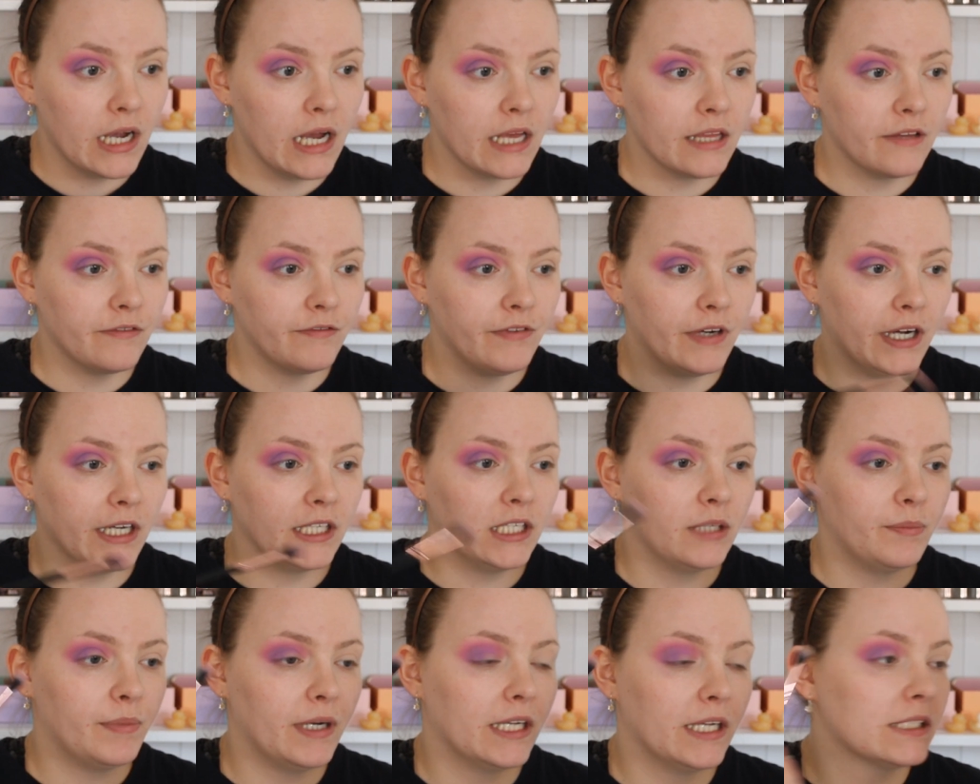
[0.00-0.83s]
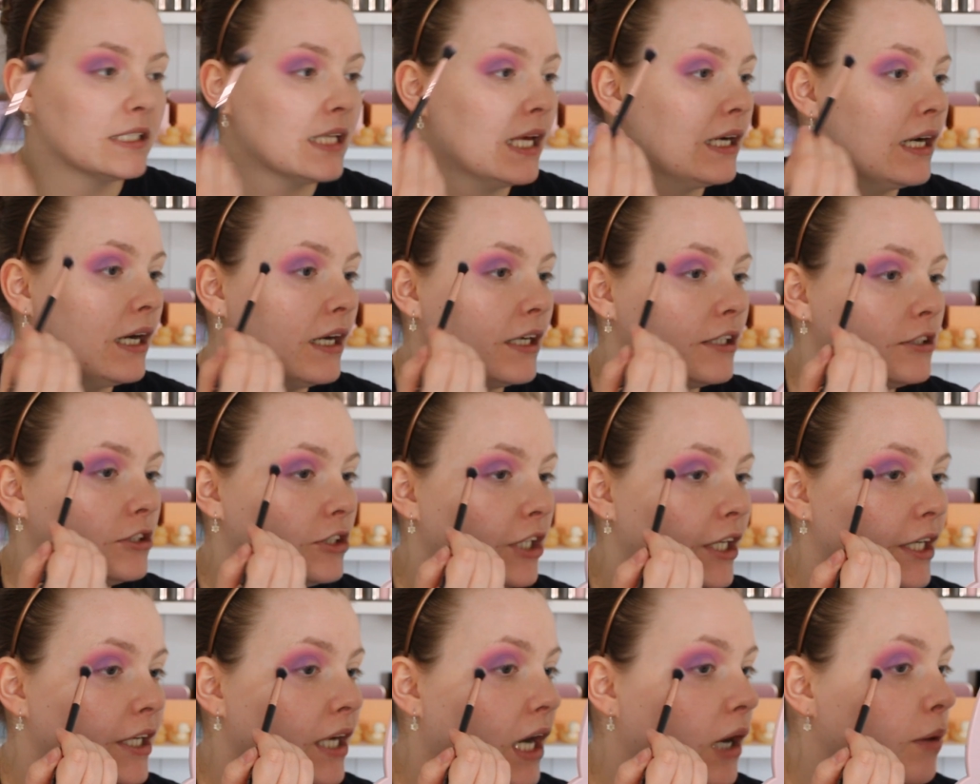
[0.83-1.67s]
And then finally back to that lighter
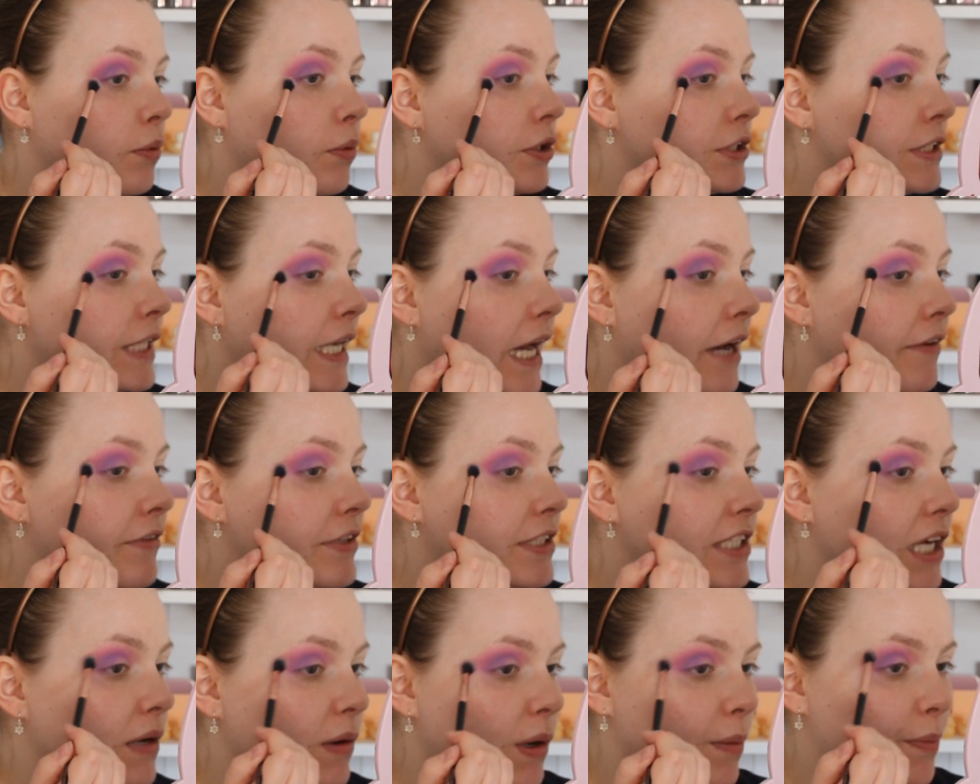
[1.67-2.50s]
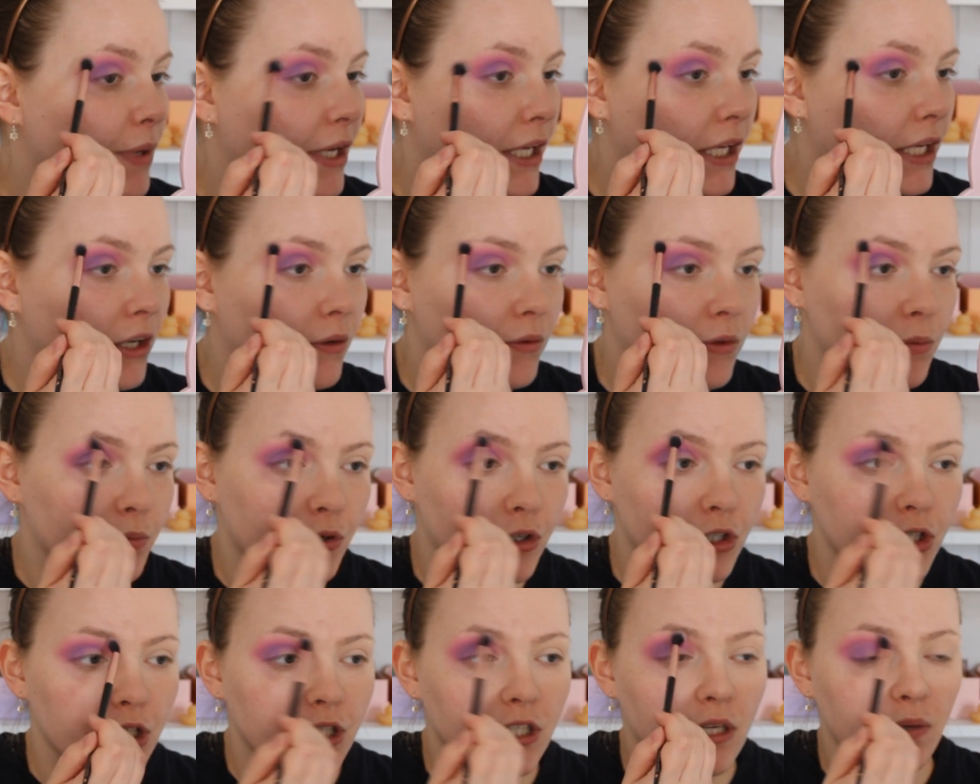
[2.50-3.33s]
shade. I will say, every time I'm picking up the
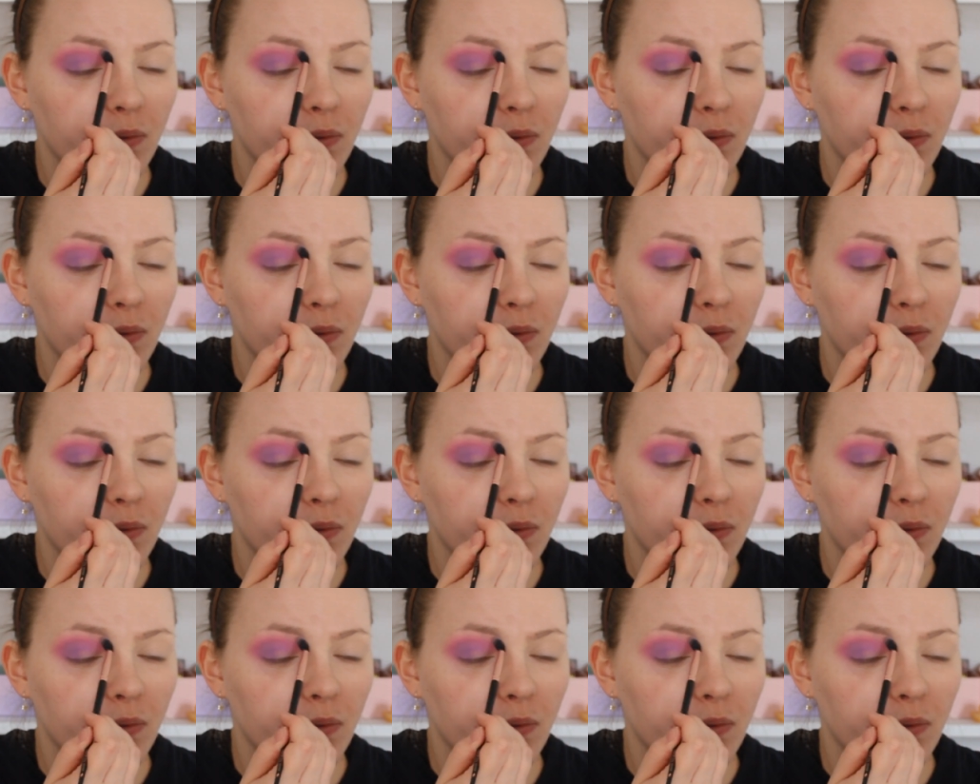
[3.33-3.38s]
brushes,